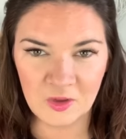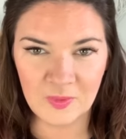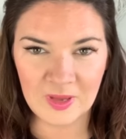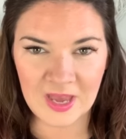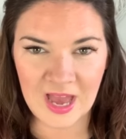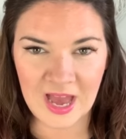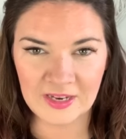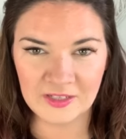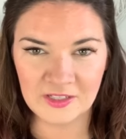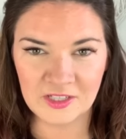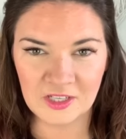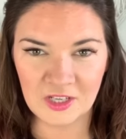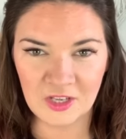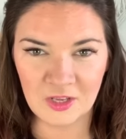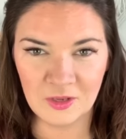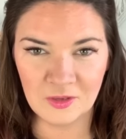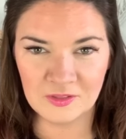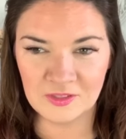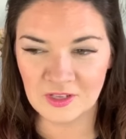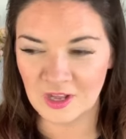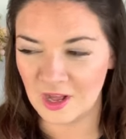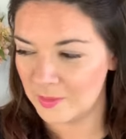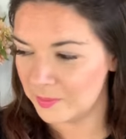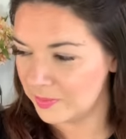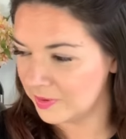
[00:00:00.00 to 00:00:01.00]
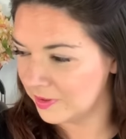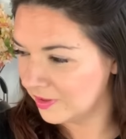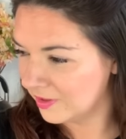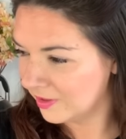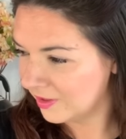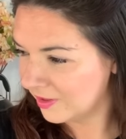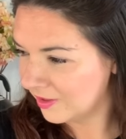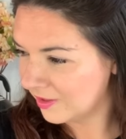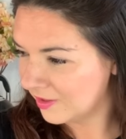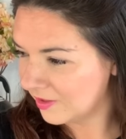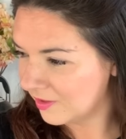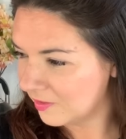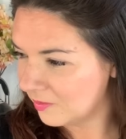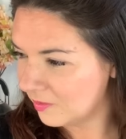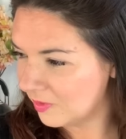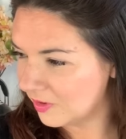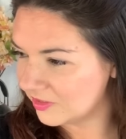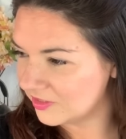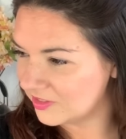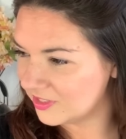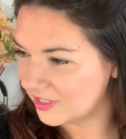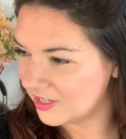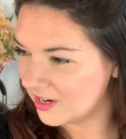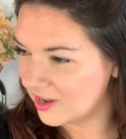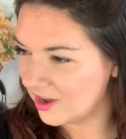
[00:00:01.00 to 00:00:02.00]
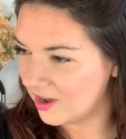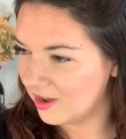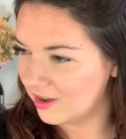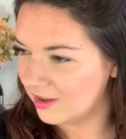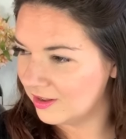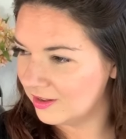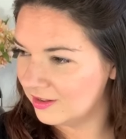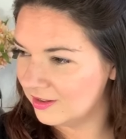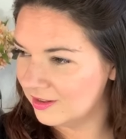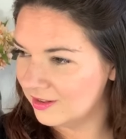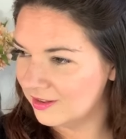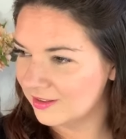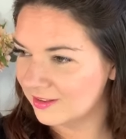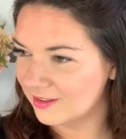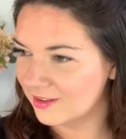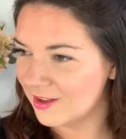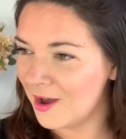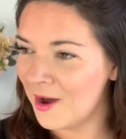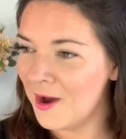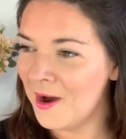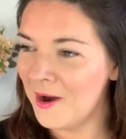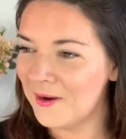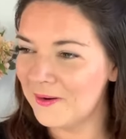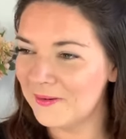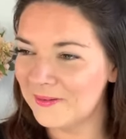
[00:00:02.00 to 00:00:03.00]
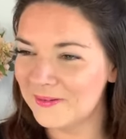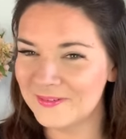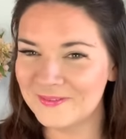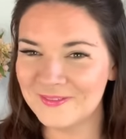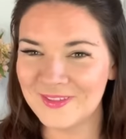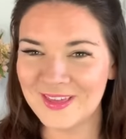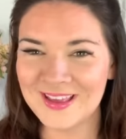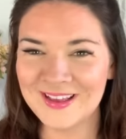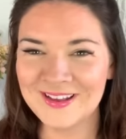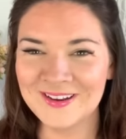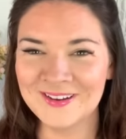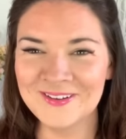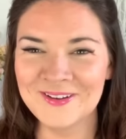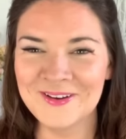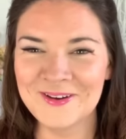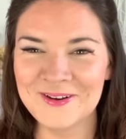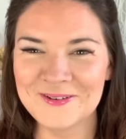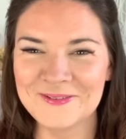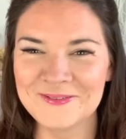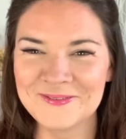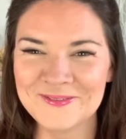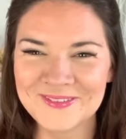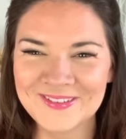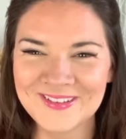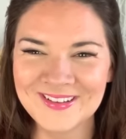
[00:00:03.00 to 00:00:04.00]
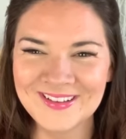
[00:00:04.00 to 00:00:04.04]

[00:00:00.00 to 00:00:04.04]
We had to use up what's in our... Oh, have they gone off?